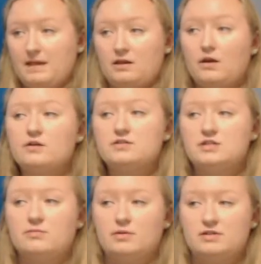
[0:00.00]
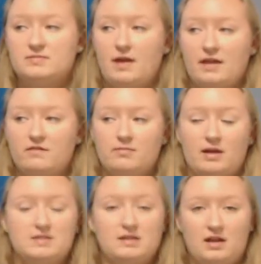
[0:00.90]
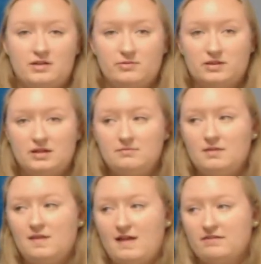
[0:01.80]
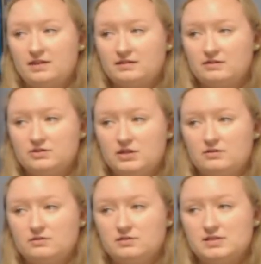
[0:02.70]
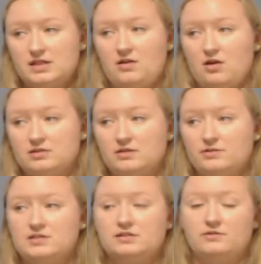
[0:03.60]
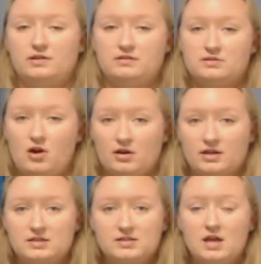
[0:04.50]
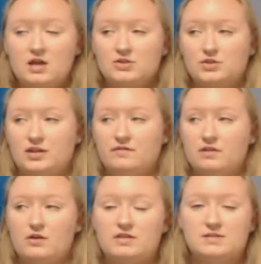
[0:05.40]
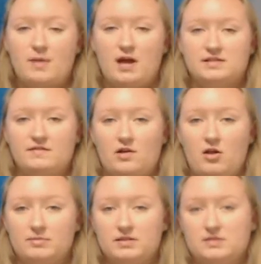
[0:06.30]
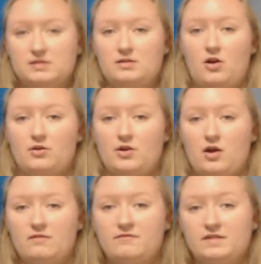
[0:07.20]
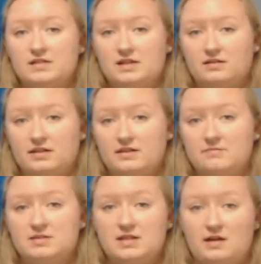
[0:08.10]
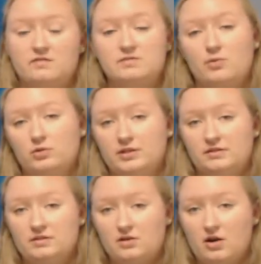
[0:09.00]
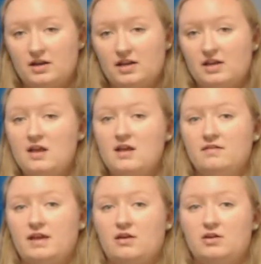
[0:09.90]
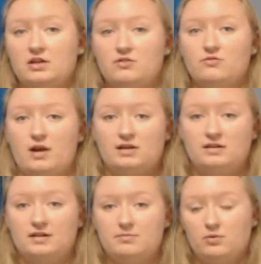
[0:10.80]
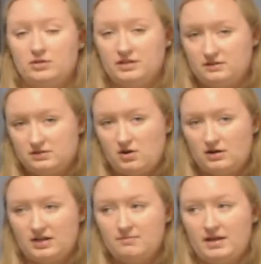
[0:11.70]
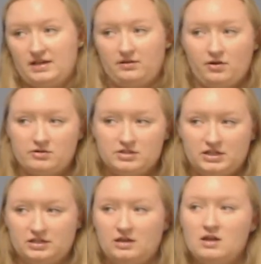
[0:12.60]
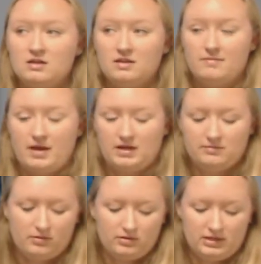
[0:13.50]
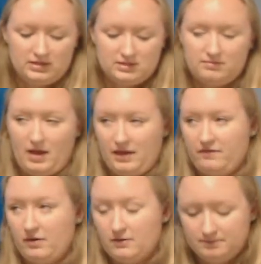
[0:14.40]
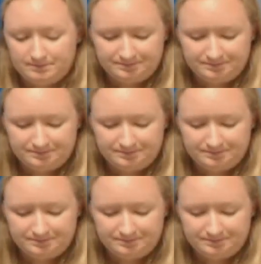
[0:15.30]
encourage the bully's behavior by siding with them, laughing at their jokes, and also excluding the targets. So even though these passive accomplices are not physically themselves bullying the target, they are indirectly bullying the target by encouraging the main bully's behavior.